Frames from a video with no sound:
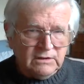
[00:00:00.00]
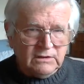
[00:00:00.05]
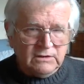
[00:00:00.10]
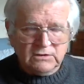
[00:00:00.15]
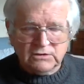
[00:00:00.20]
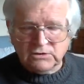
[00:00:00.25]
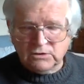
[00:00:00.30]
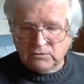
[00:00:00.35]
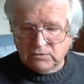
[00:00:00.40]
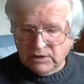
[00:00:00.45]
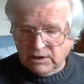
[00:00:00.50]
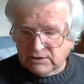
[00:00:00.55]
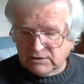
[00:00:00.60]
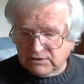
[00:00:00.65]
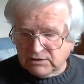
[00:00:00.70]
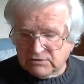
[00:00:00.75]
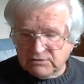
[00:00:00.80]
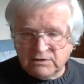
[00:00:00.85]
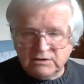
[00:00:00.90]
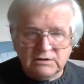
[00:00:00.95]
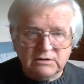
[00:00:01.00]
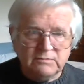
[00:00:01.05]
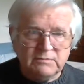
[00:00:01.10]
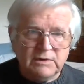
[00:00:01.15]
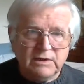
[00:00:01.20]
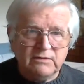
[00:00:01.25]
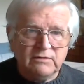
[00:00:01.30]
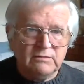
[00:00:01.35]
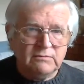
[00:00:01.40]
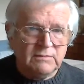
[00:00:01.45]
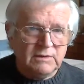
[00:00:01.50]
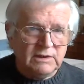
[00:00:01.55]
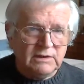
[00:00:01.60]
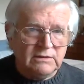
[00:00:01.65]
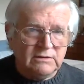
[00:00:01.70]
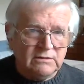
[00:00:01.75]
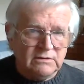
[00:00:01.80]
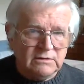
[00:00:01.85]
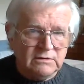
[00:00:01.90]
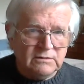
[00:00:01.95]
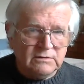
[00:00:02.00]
So that is a thing to bear in mind.